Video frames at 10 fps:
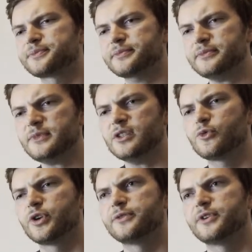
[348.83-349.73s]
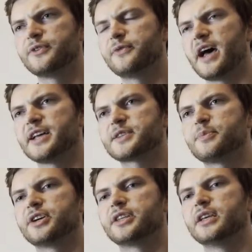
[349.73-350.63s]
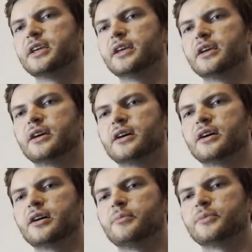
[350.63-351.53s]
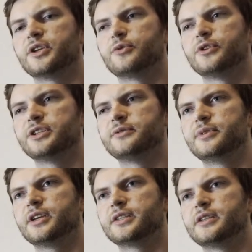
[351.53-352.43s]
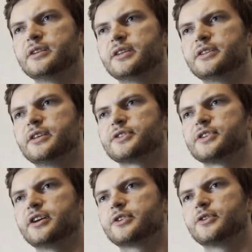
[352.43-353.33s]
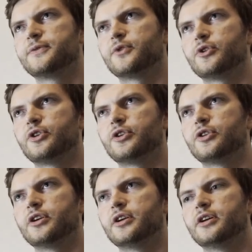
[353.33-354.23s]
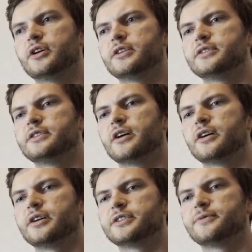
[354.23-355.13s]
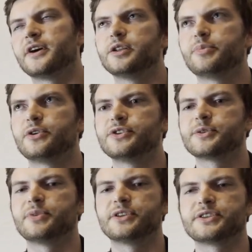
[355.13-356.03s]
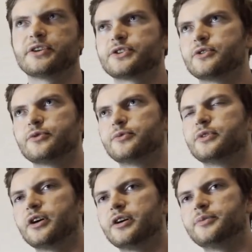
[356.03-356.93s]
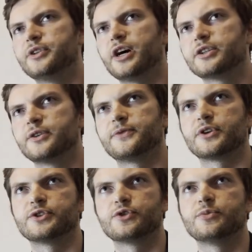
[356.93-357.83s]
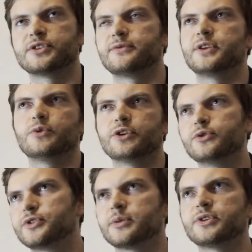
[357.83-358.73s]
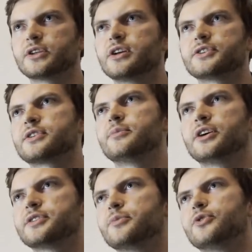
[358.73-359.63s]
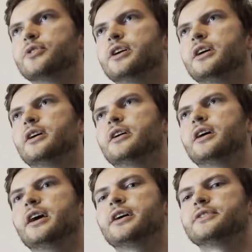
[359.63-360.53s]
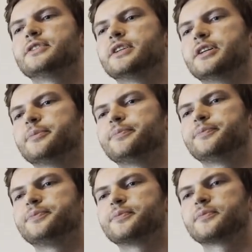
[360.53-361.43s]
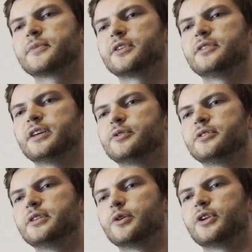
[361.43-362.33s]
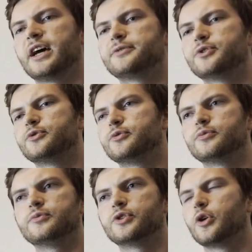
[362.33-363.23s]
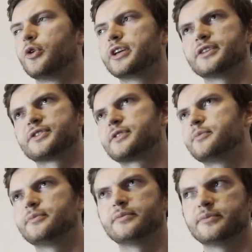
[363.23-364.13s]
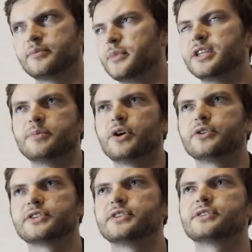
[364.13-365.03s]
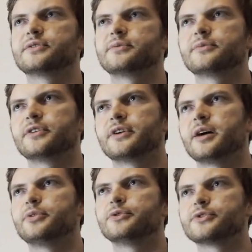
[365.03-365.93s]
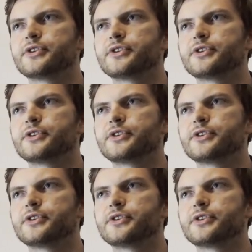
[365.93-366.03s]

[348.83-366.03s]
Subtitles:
run very fast. But it's not good for developers, but it's also not good for consumers if they want to do something customizable, and they would have to go against many policies of Apple. So